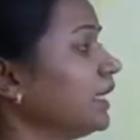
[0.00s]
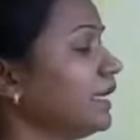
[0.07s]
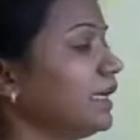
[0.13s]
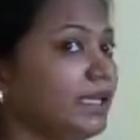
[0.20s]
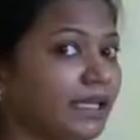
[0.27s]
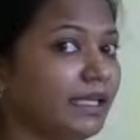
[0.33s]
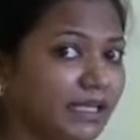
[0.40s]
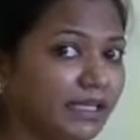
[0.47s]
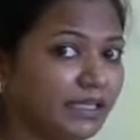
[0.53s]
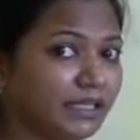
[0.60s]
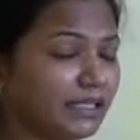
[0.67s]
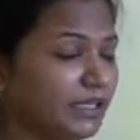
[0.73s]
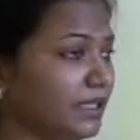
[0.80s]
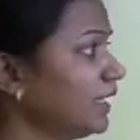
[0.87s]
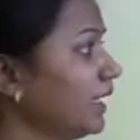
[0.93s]

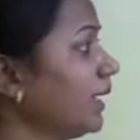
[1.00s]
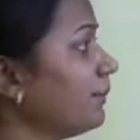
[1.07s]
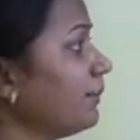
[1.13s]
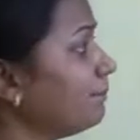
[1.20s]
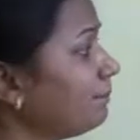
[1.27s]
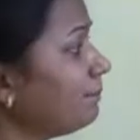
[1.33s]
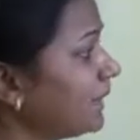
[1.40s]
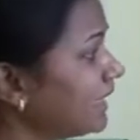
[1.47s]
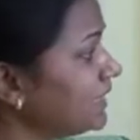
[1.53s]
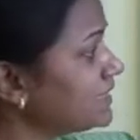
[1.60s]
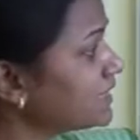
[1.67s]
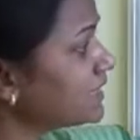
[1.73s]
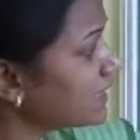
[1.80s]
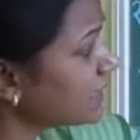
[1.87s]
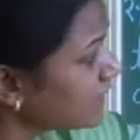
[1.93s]
He
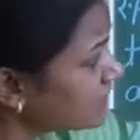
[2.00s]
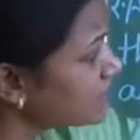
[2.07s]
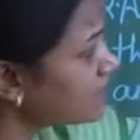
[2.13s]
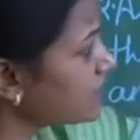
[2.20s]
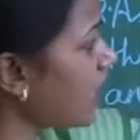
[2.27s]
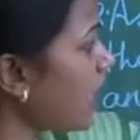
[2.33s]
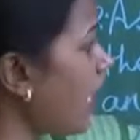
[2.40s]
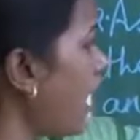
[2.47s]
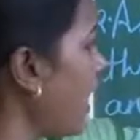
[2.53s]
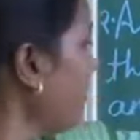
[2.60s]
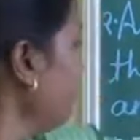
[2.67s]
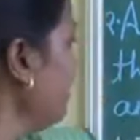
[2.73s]
picked it up